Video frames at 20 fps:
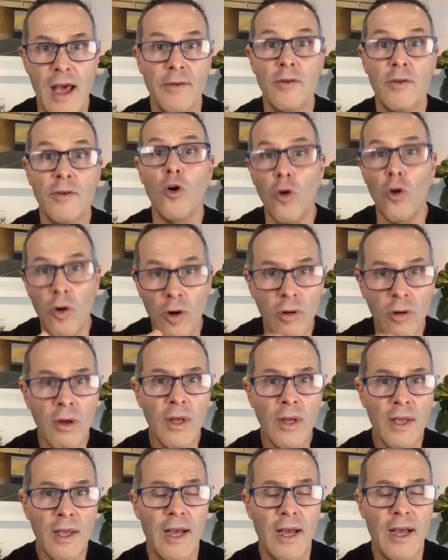or
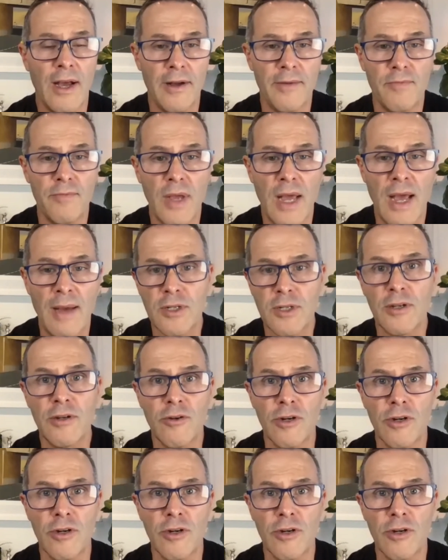absolutely, Chris,